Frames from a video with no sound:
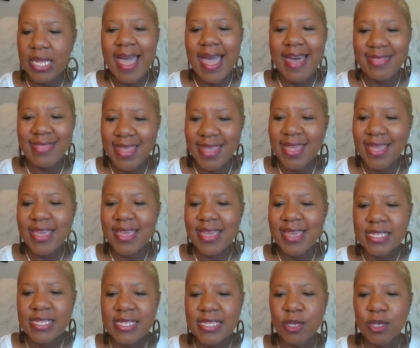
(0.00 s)
I think it
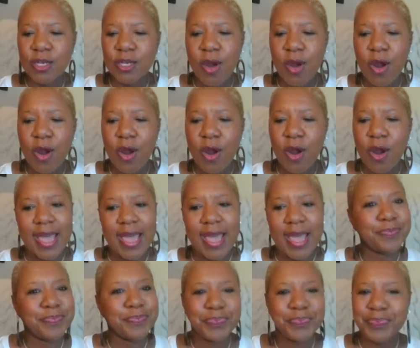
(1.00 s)
is tomorrow
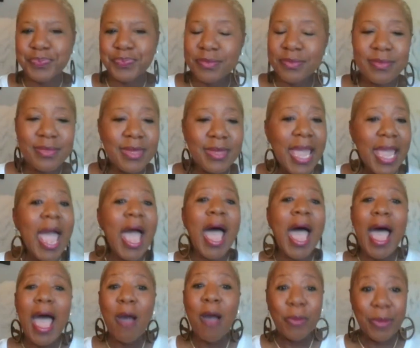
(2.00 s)
night.
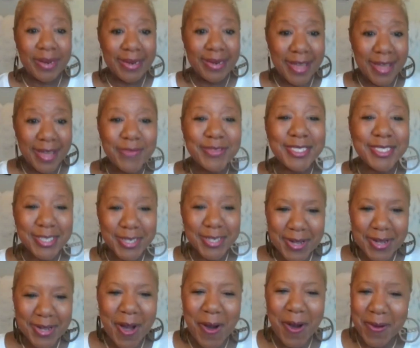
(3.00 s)
I would love to
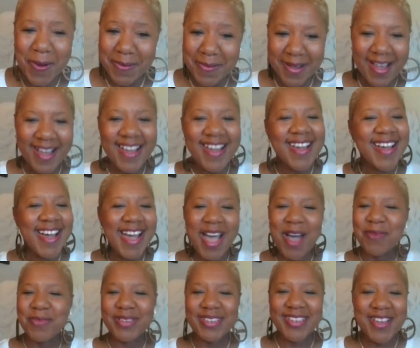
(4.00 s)
go.
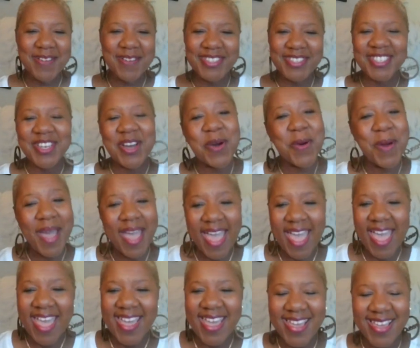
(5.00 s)
I would love to go.
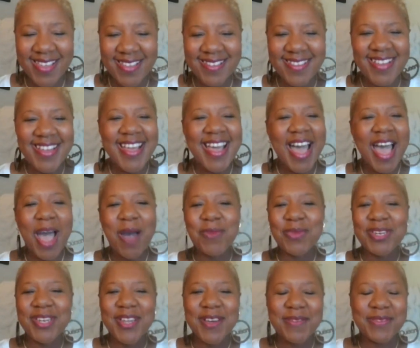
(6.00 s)
Hey, I
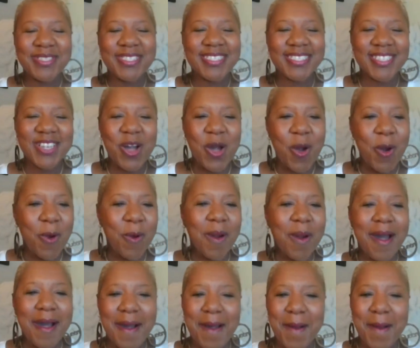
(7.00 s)
would love to go,
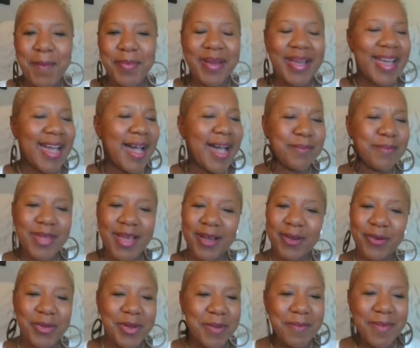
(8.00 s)
but I'm not
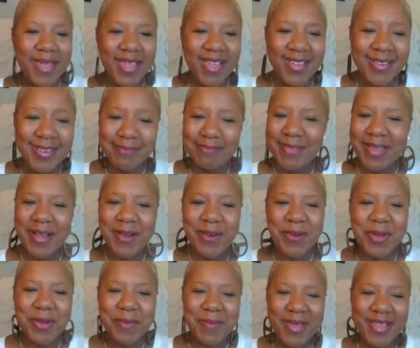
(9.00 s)
going to make. I'm not
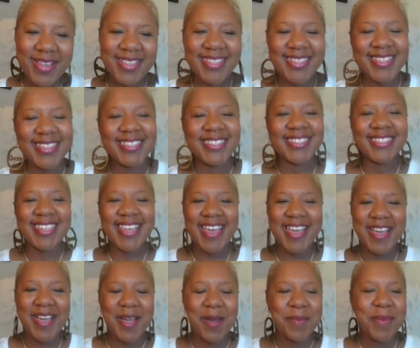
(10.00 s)
going to make it this
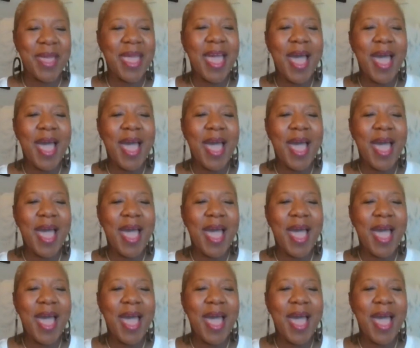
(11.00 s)
time.